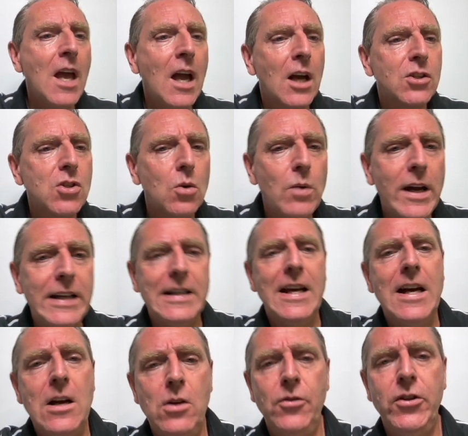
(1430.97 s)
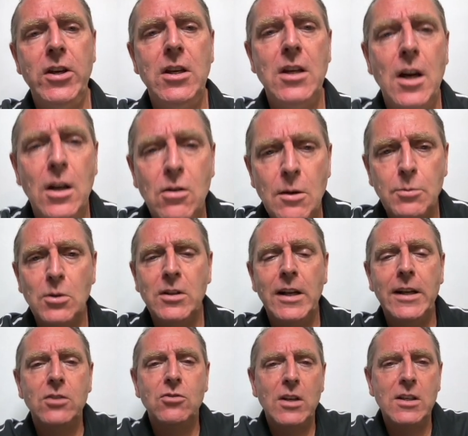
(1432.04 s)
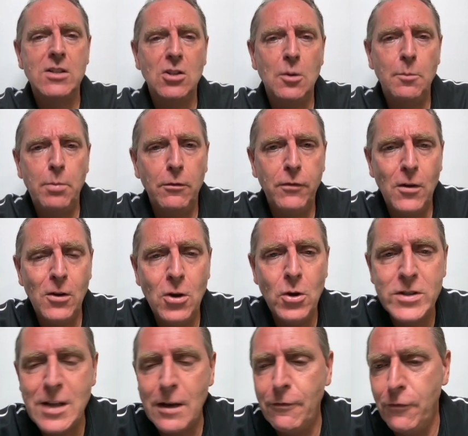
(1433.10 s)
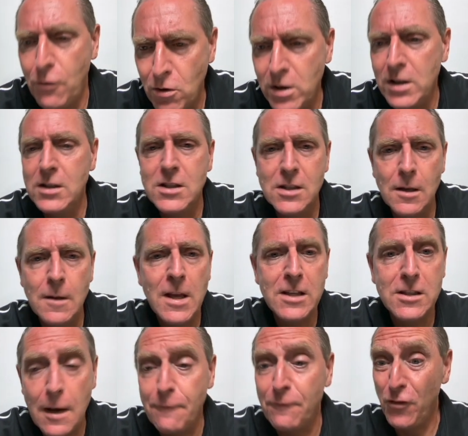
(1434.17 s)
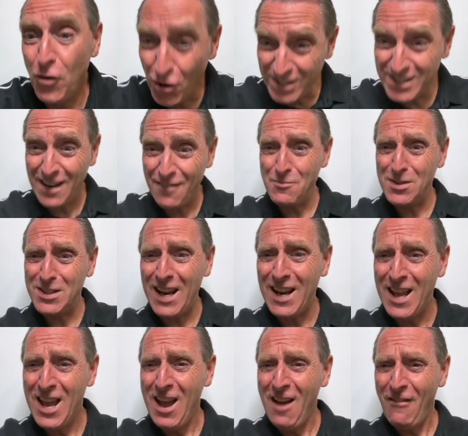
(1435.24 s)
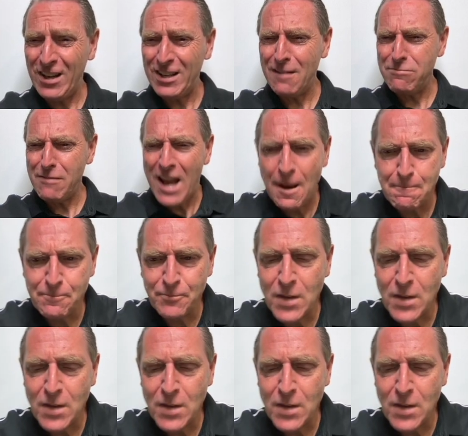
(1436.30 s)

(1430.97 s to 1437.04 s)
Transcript: So right now, the Crypto Daily Trade Signal portfolio is at 40. It's up 47%. 47%.